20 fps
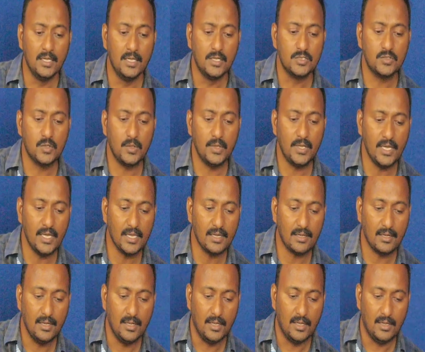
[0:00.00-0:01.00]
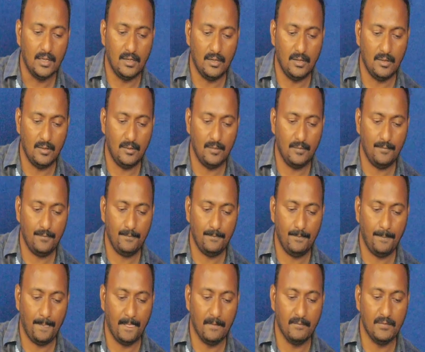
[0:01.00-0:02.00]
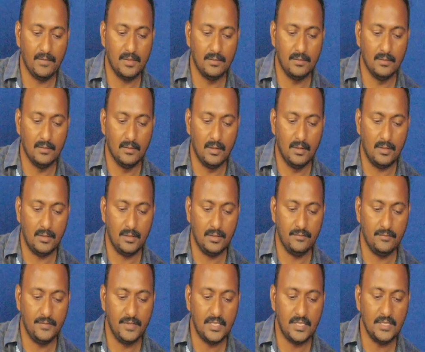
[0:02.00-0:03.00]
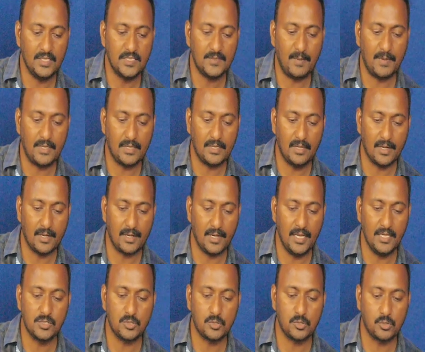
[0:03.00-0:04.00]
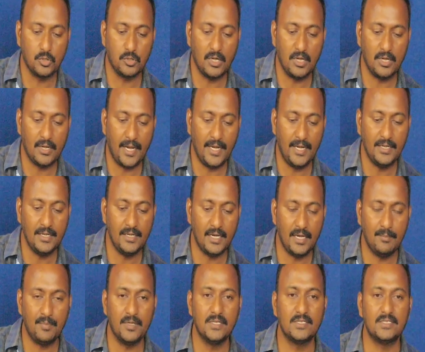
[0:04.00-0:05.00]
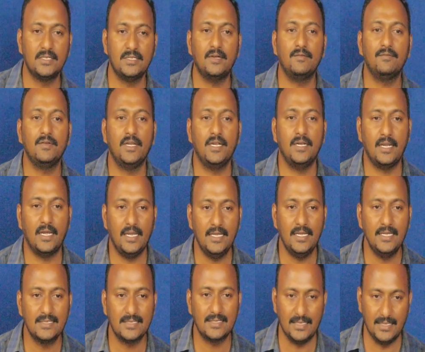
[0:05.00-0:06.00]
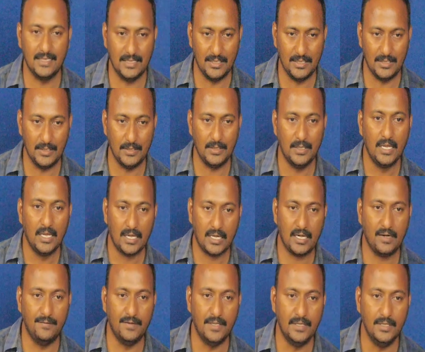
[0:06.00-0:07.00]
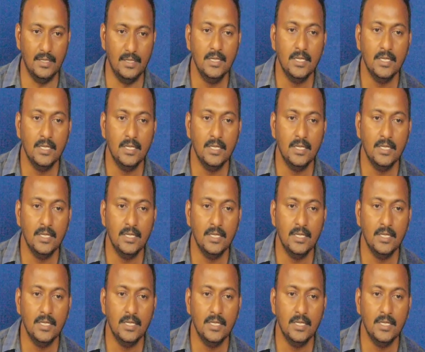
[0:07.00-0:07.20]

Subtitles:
So here within this particular range, total 99% of data is covered.